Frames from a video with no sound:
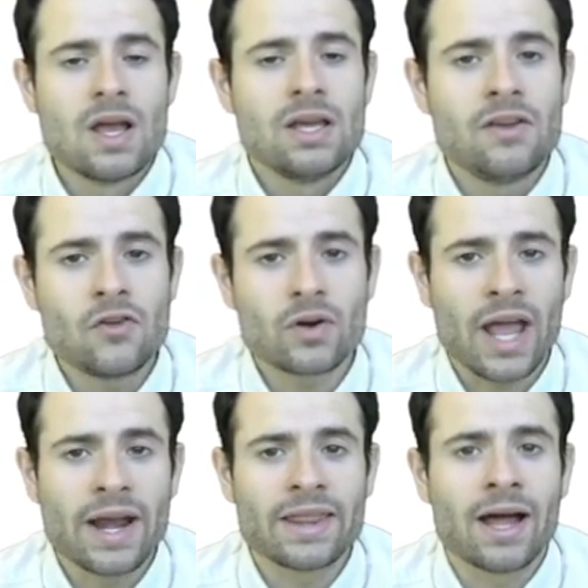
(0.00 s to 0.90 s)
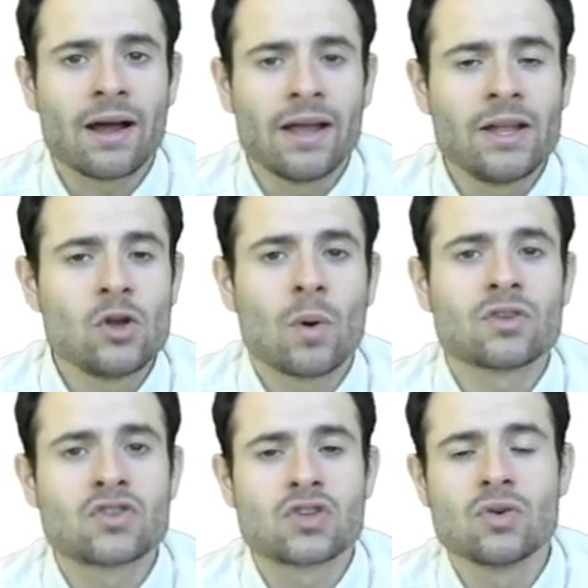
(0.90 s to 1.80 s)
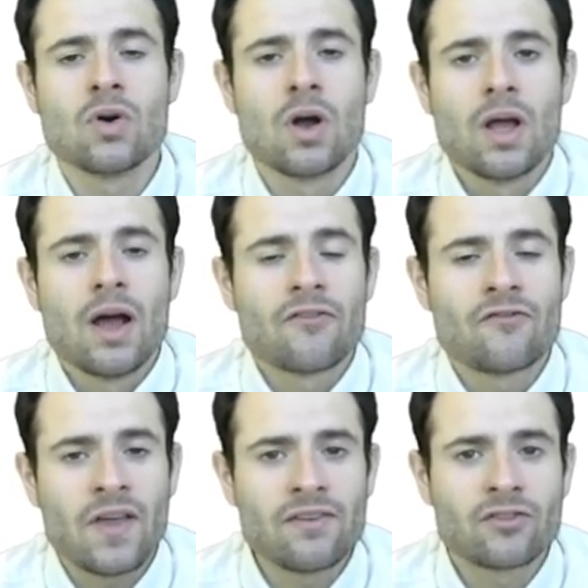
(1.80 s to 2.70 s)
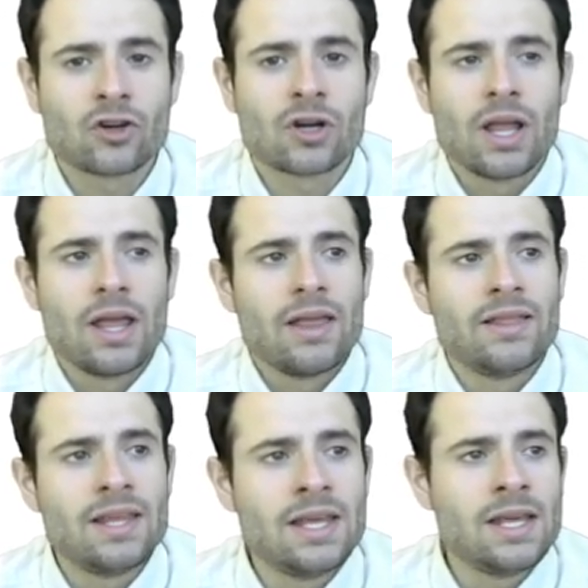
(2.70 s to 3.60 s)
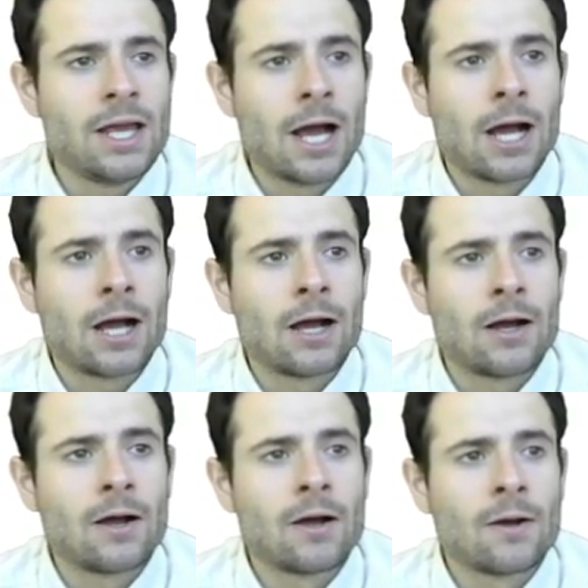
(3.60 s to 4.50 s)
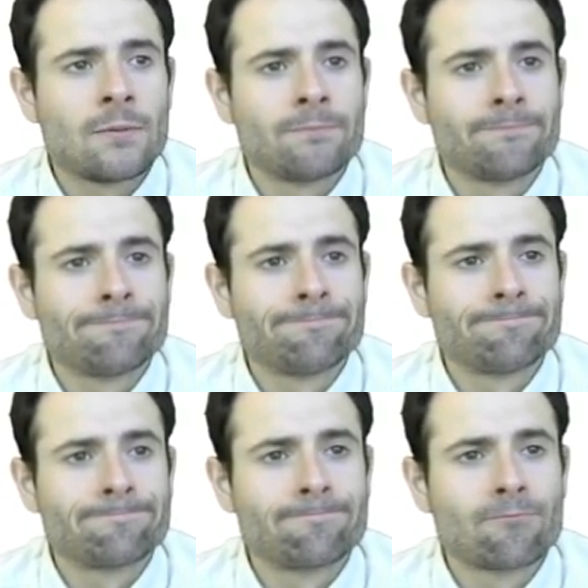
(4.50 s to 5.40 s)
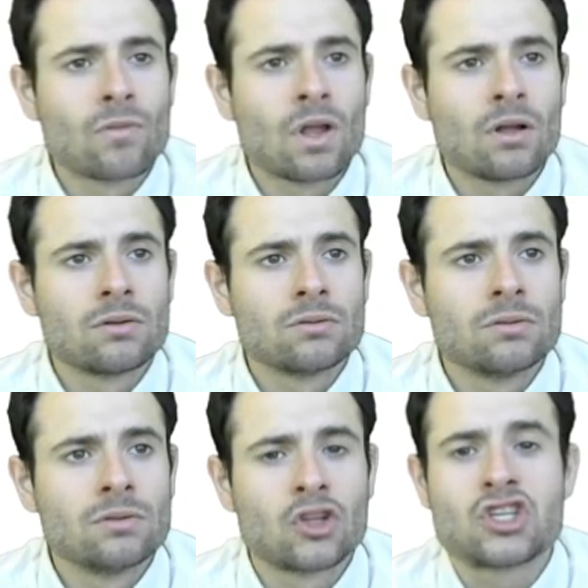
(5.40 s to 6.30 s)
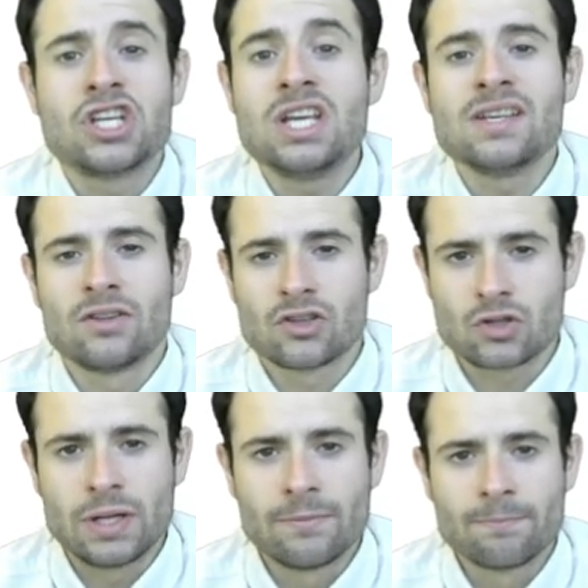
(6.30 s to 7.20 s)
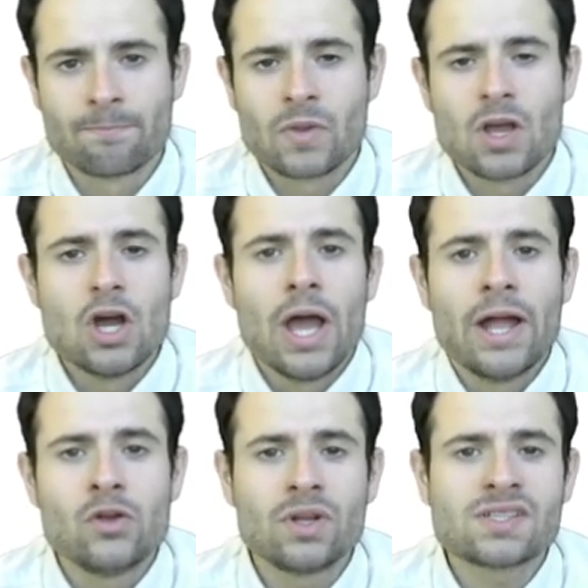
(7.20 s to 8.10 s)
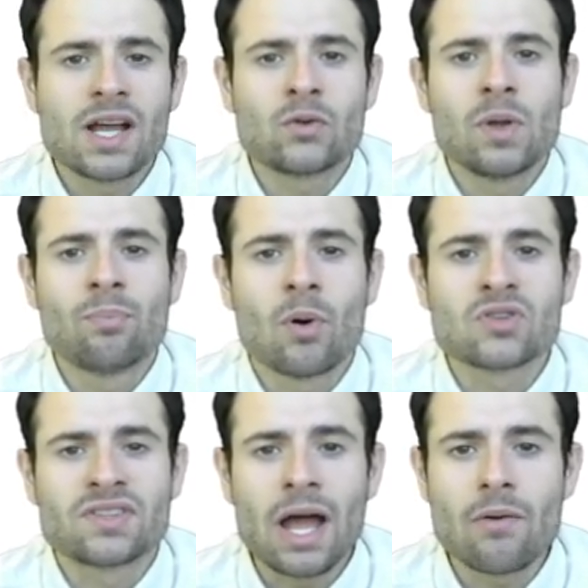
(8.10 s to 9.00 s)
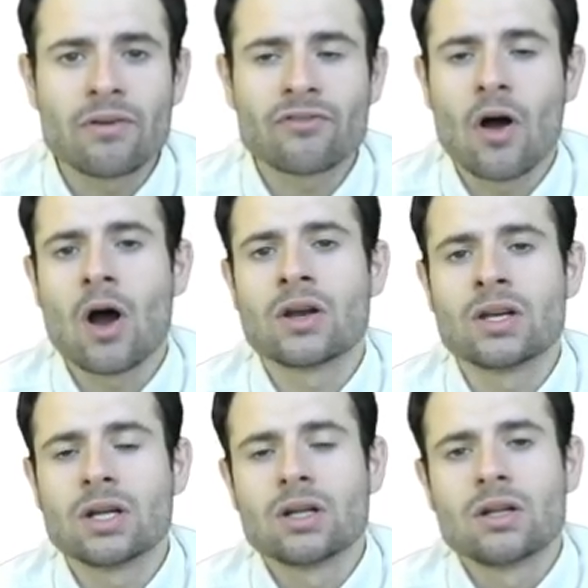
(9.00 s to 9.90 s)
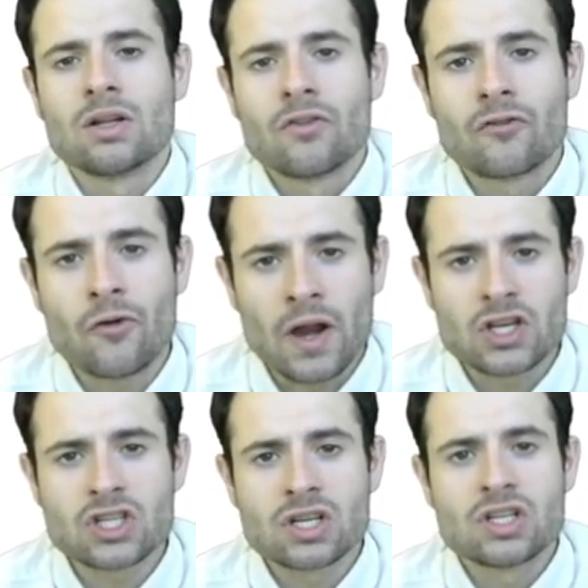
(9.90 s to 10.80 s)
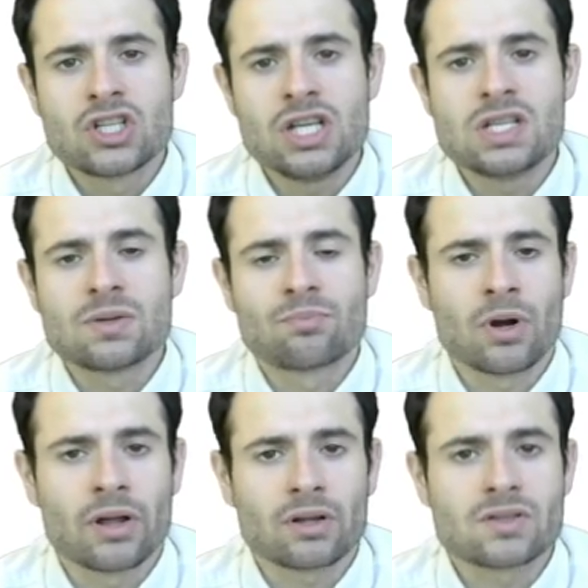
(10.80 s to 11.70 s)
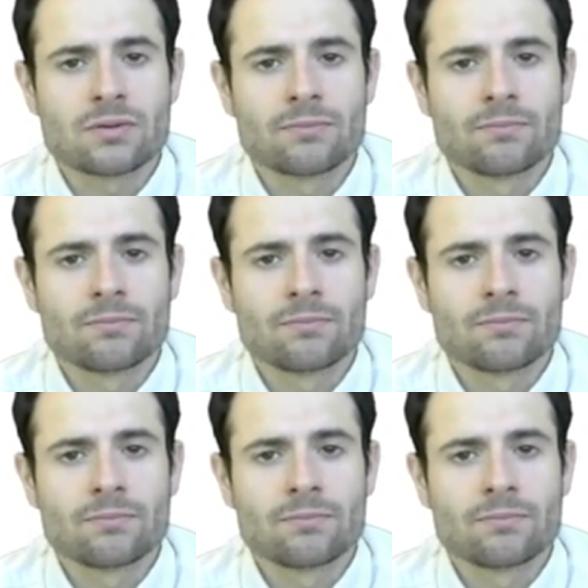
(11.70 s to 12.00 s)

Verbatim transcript: If you're Canada and you want to favor the um, the cheese industry, and you decide to impose a tariff on French cheese products.